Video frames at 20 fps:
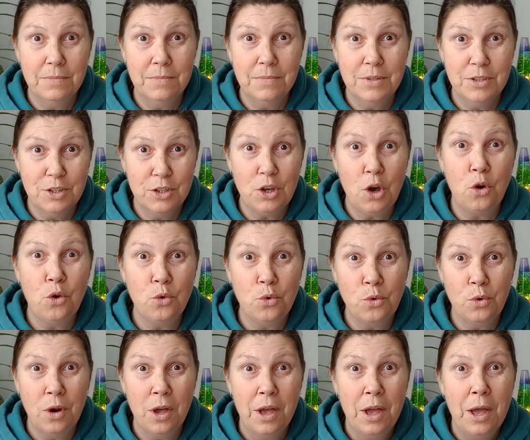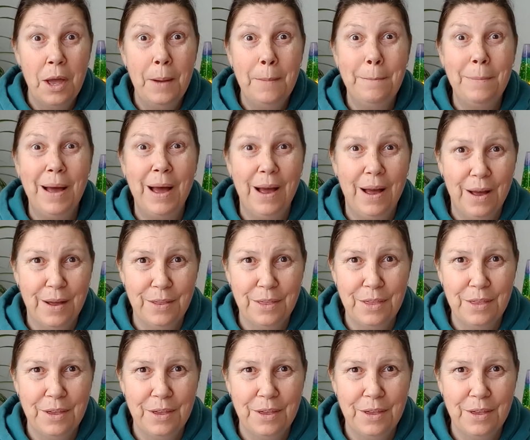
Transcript: soul path